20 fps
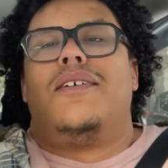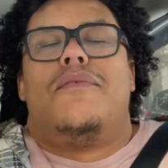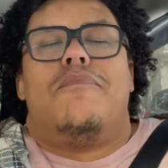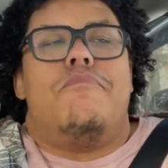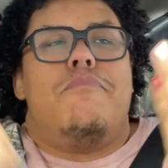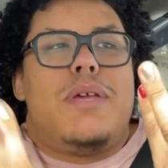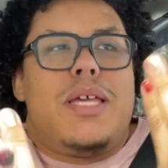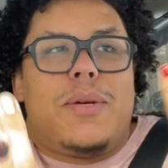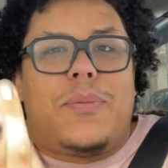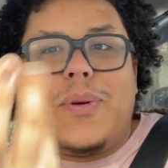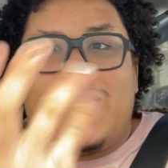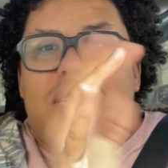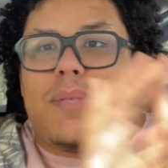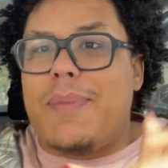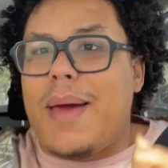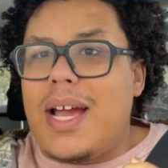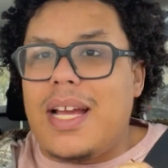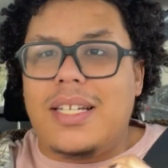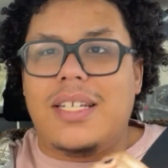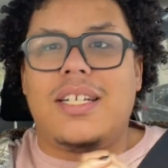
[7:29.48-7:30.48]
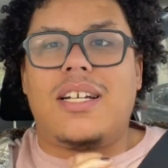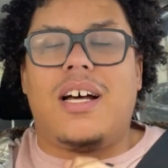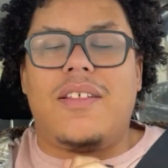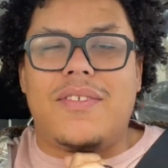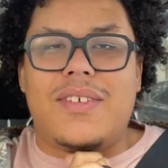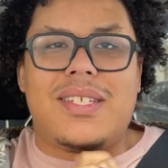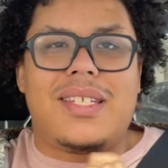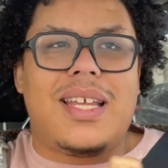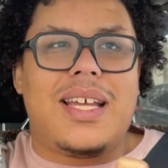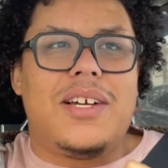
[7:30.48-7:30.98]
be respected on
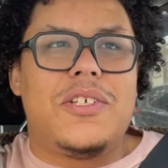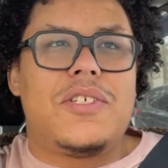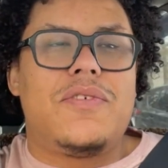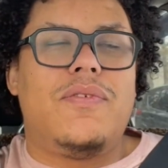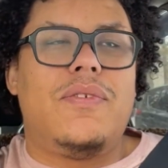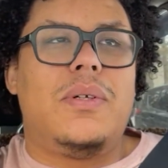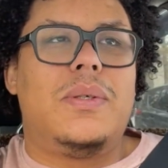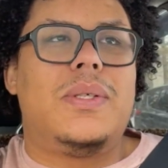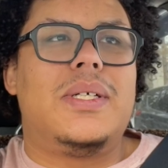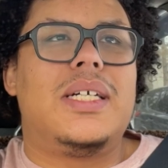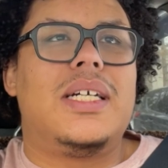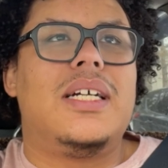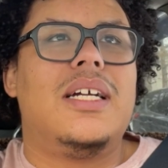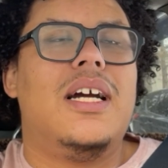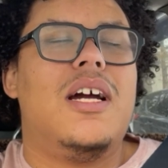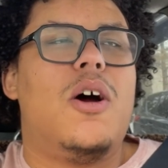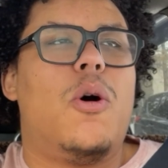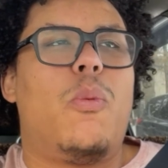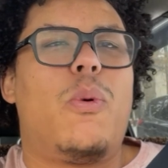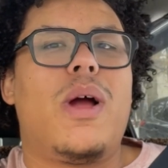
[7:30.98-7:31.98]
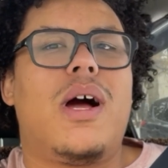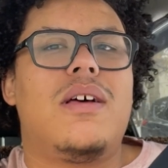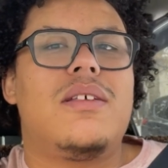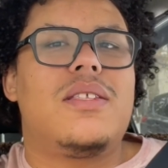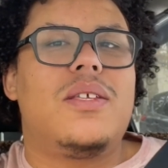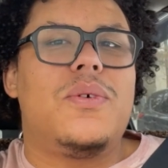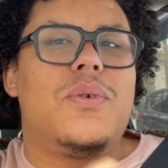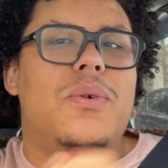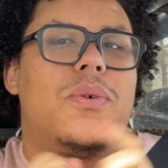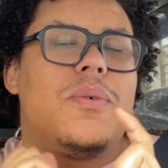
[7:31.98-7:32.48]
the sales floor. We
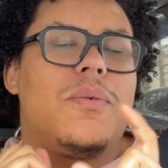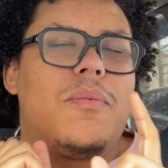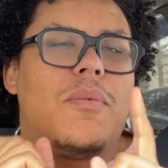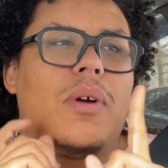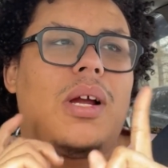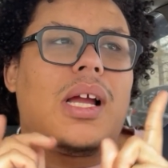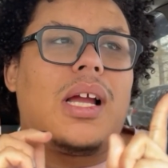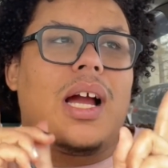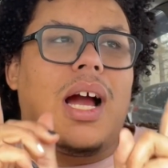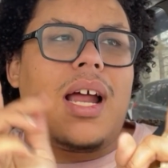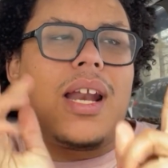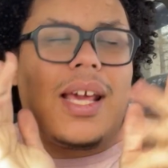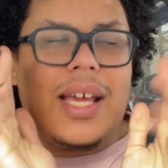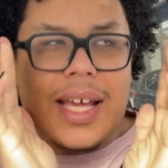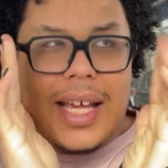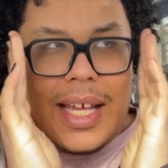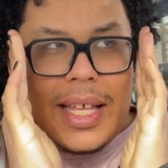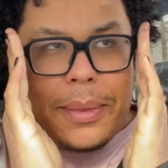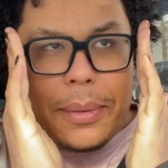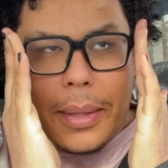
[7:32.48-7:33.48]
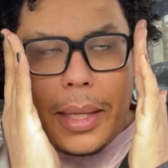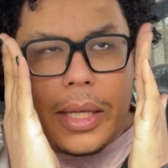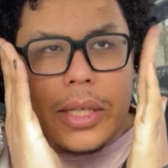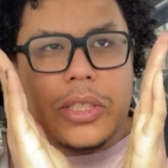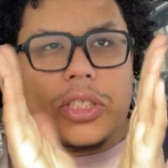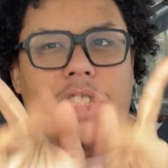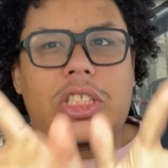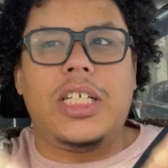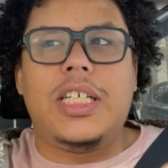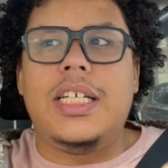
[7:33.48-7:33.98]
also got a hint
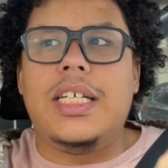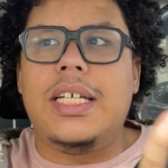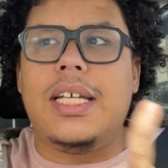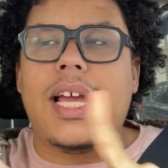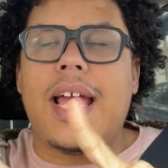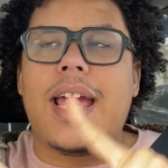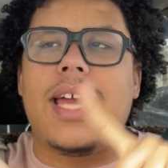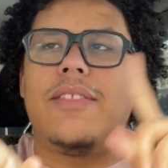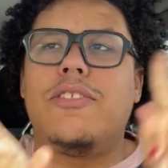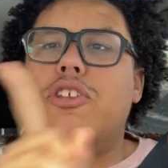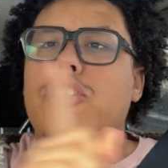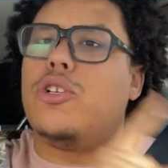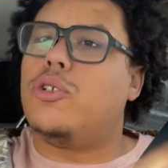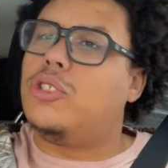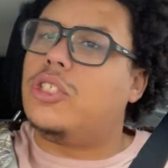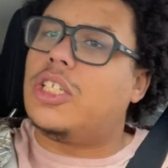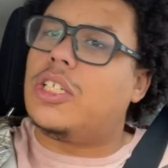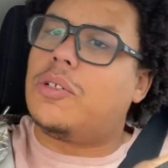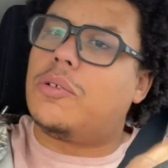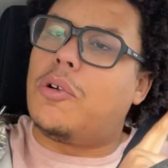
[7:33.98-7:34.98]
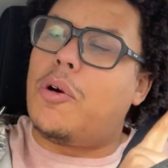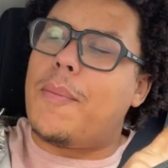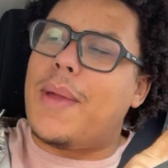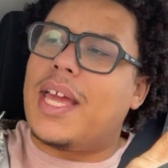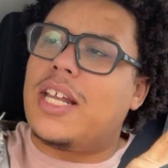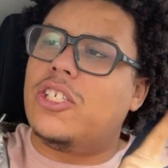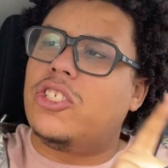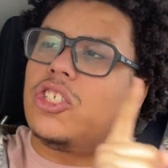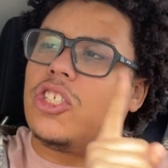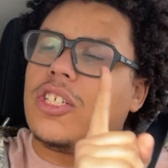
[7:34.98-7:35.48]
that she and the new general
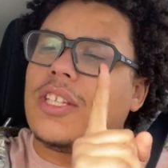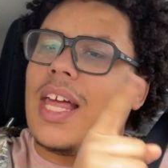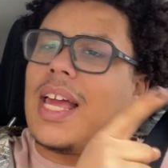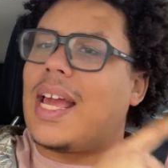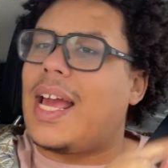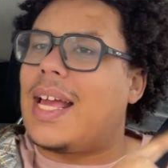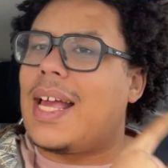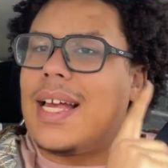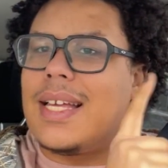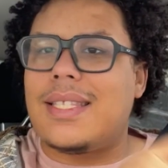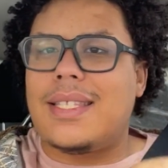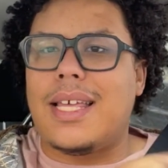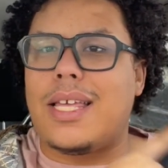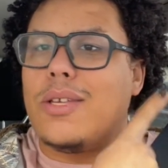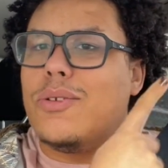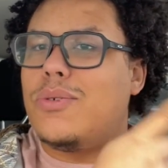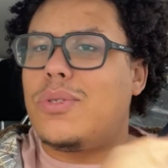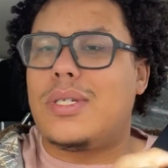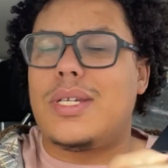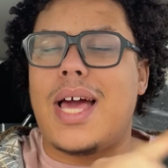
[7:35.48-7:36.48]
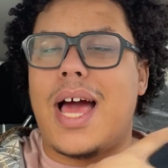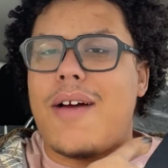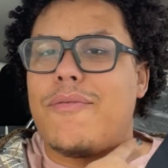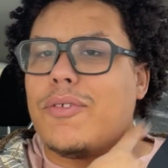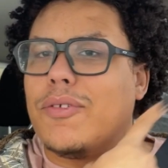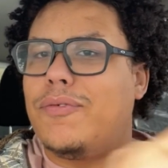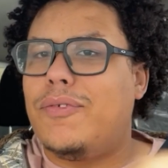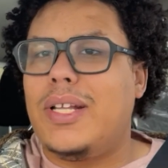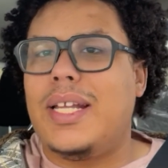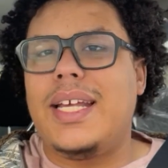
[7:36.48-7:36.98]
manager, like, I guess they used to have
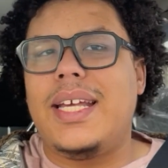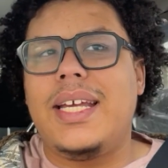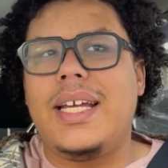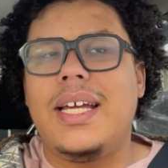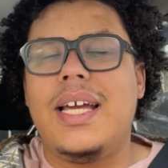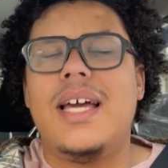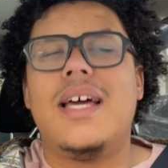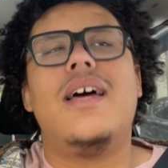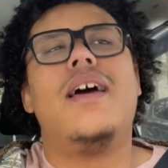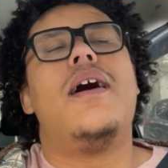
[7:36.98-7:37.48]
a fling.